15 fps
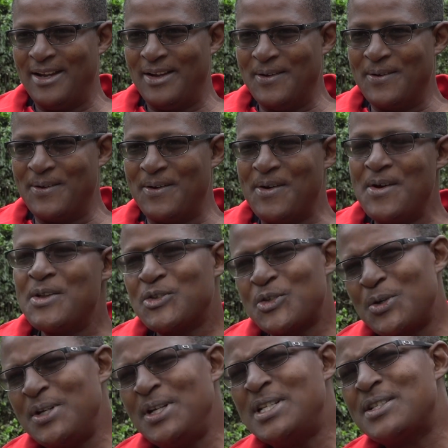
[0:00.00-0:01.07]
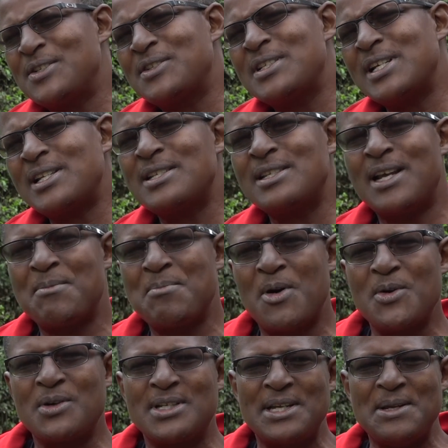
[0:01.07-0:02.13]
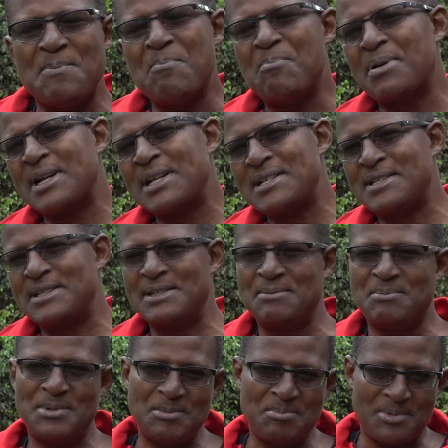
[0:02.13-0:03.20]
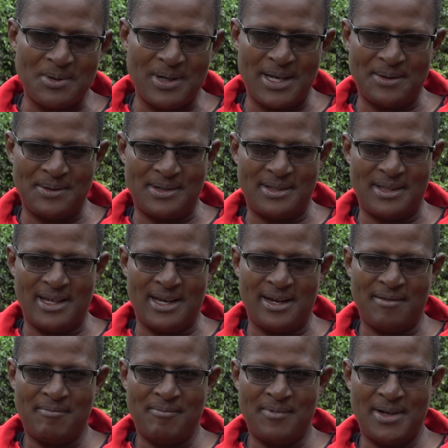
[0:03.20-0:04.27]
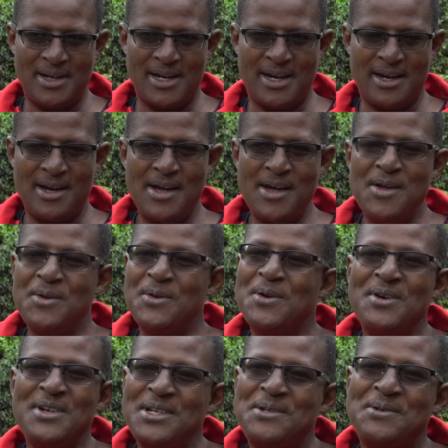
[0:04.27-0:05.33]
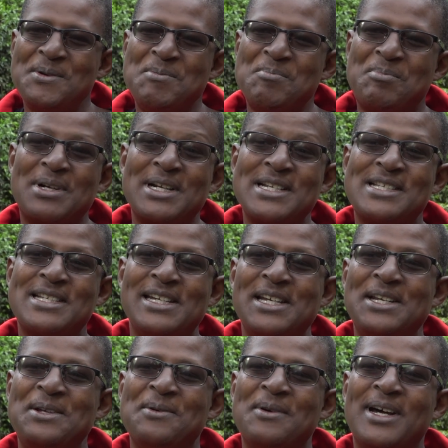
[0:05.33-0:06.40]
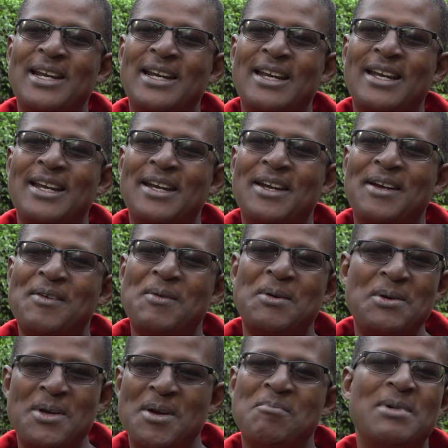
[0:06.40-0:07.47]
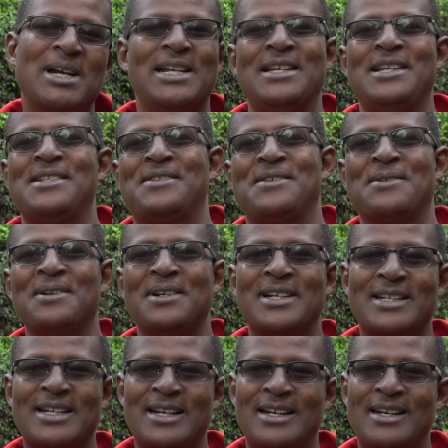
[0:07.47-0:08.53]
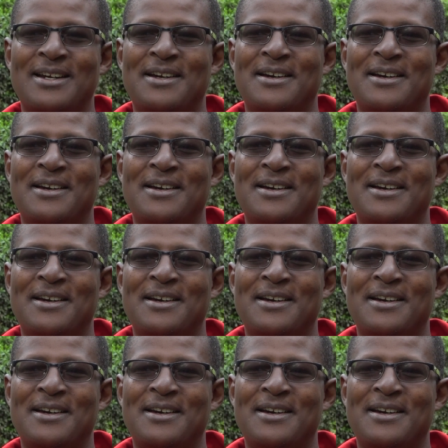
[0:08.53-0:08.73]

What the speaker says: You know, so it's just about impressing people out there. Yeah, you don't need to impress anyone when your mind is altered.